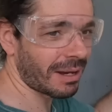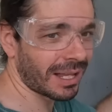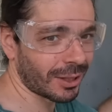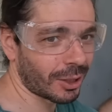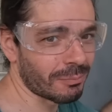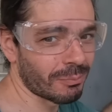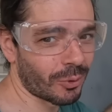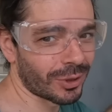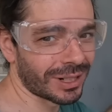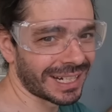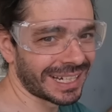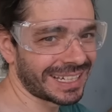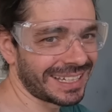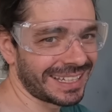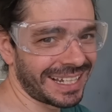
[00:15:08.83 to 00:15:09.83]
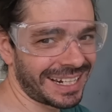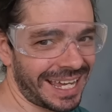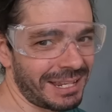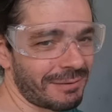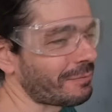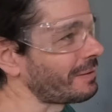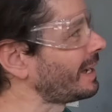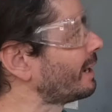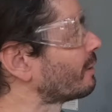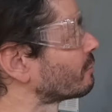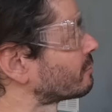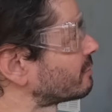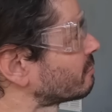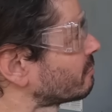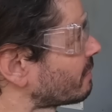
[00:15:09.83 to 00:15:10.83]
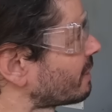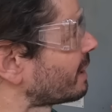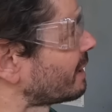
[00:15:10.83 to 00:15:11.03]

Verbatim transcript: A lot more lucky than anything else. Because we